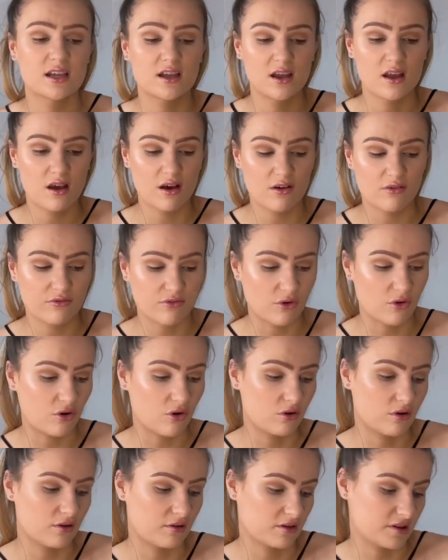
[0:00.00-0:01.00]

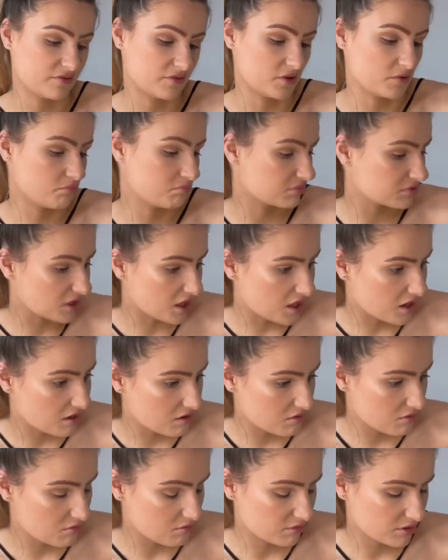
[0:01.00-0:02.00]
for if you
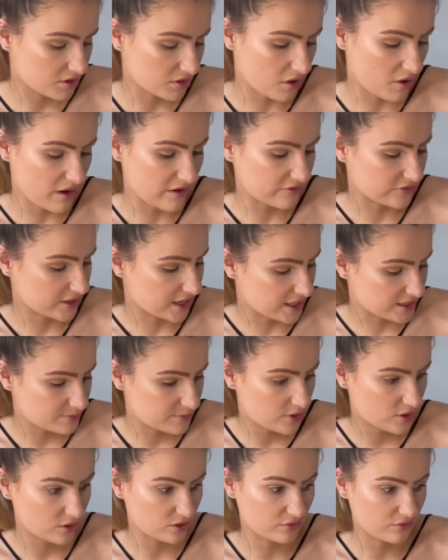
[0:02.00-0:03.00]
blow, go out for a nice meal,
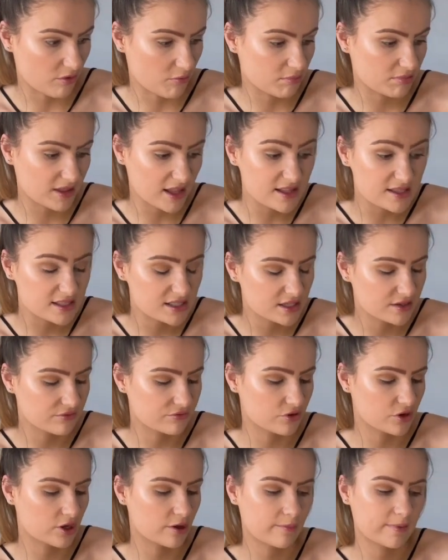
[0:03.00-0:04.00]
you've got plenty of
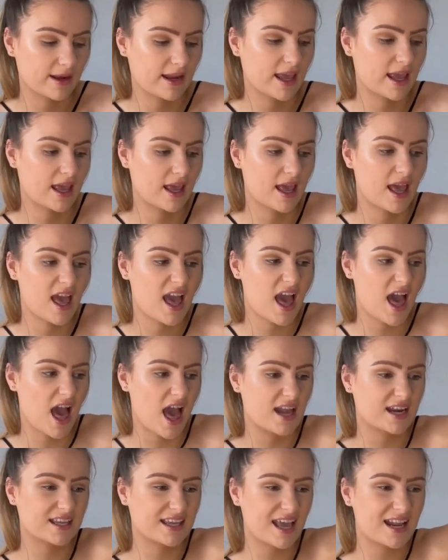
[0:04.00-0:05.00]
room in it. And
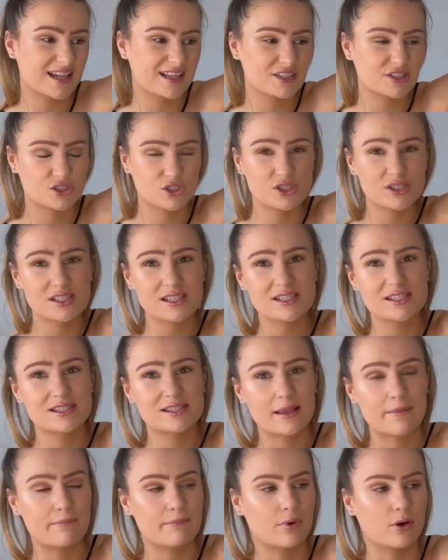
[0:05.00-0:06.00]
again, it's just
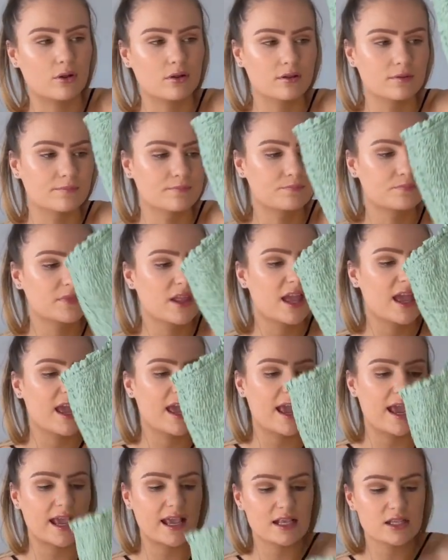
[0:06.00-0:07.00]
simple.
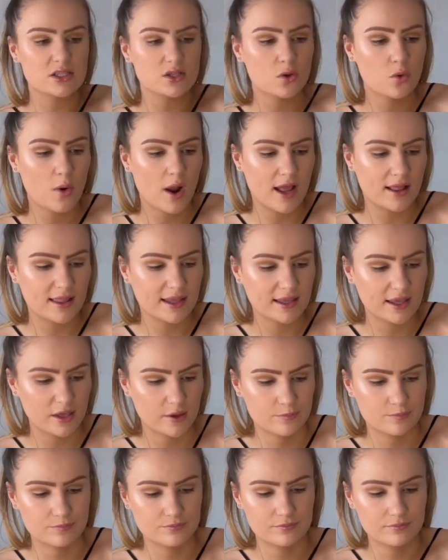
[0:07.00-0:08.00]
It's quite like a,
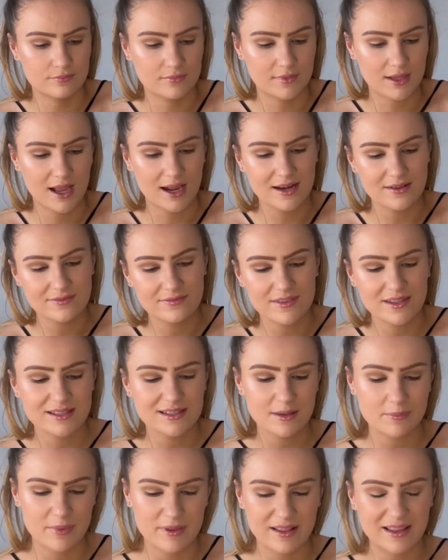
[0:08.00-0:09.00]
kind of feels a
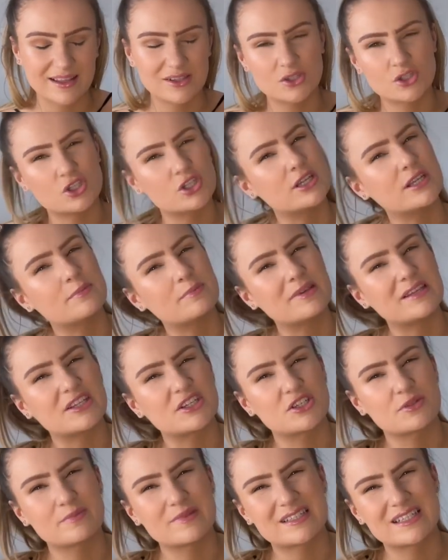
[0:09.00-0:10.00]
bit like a cheapish
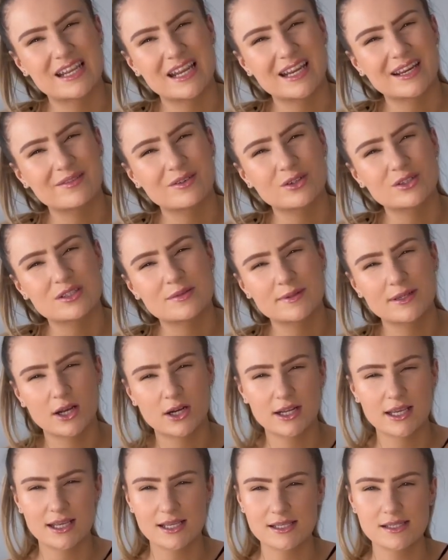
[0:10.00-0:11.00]
material to be
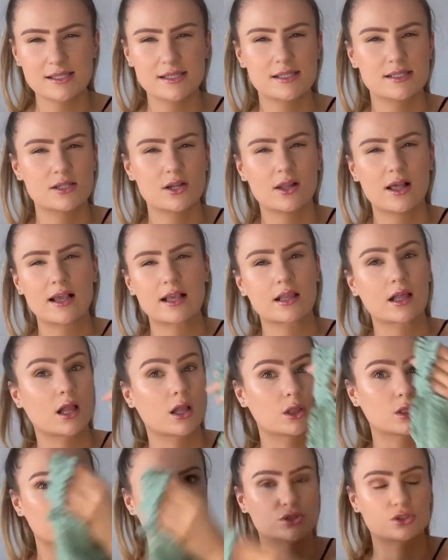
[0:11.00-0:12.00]
honest. It's not like
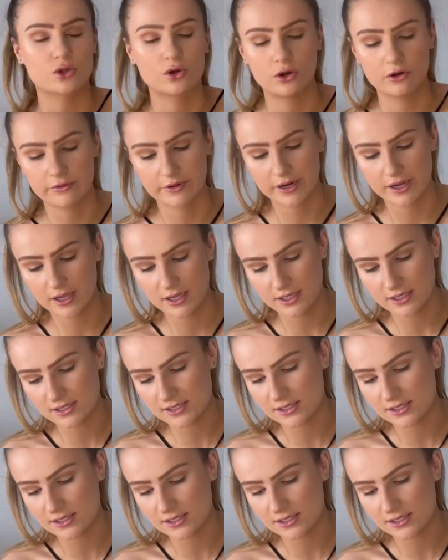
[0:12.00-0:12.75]
luxurious.